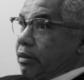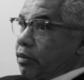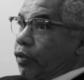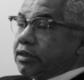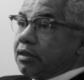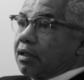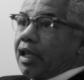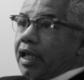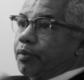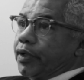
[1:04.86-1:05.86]
going to the
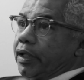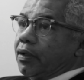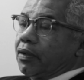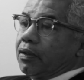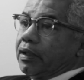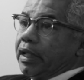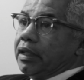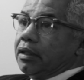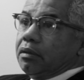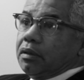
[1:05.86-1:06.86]
library or
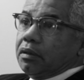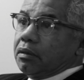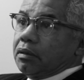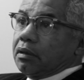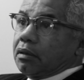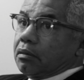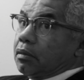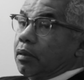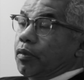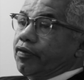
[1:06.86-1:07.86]
in
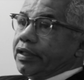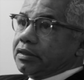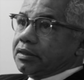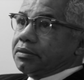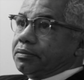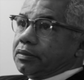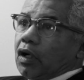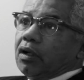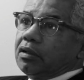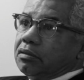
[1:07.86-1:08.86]
the movies,
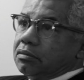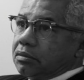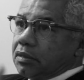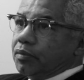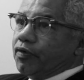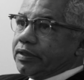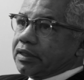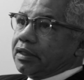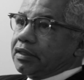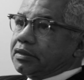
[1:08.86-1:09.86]
on the movie
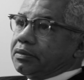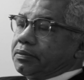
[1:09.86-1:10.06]
stars.